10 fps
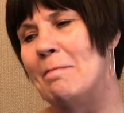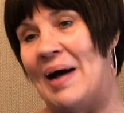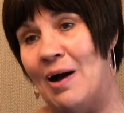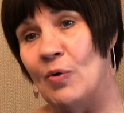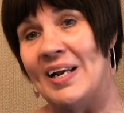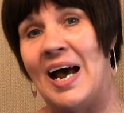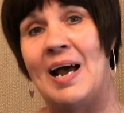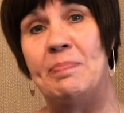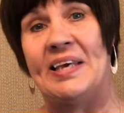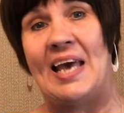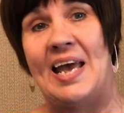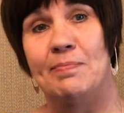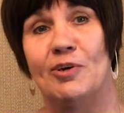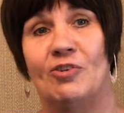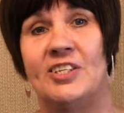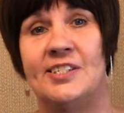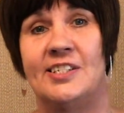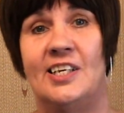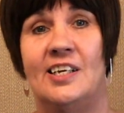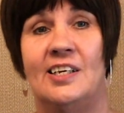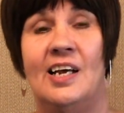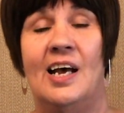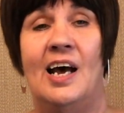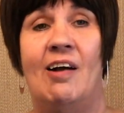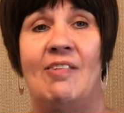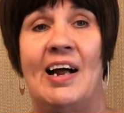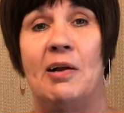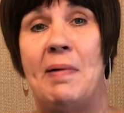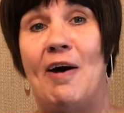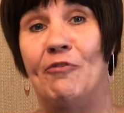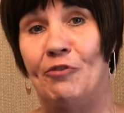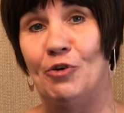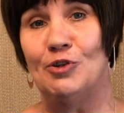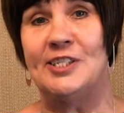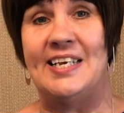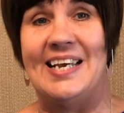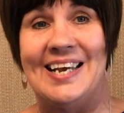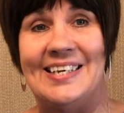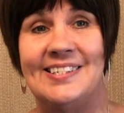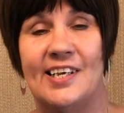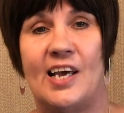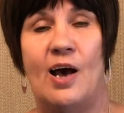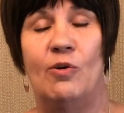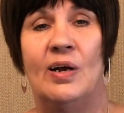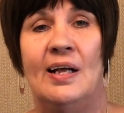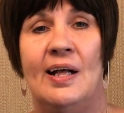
Back when I became a Christian, around about 40 years ago,